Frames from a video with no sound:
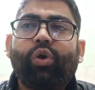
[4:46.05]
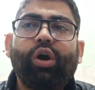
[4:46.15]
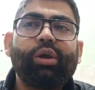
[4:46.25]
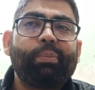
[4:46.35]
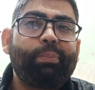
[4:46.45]

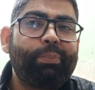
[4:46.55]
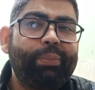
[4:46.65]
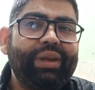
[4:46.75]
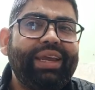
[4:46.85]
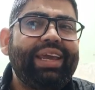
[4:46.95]
on
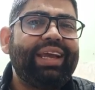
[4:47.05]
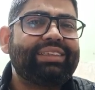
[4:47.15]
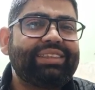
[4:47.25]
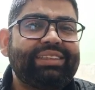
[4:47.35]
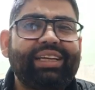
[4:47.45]

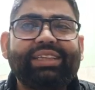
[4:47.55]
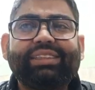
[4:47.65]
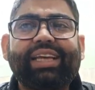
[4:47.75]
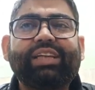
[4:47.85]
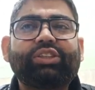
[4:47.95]
pre-existing
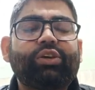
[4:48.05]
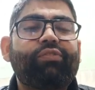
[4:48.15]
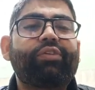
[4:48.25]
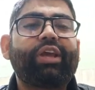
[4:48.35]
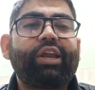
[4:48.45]
sense
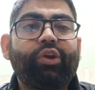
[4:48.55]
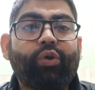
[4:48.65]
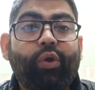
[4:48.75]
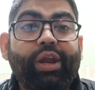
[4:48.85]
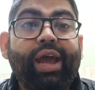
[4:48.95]
of
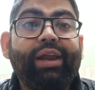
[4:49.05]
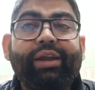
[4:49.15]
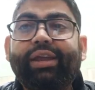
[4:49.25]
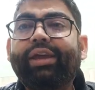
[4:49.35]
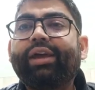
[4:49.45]

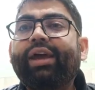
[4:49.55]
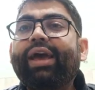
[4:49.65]
territoriality,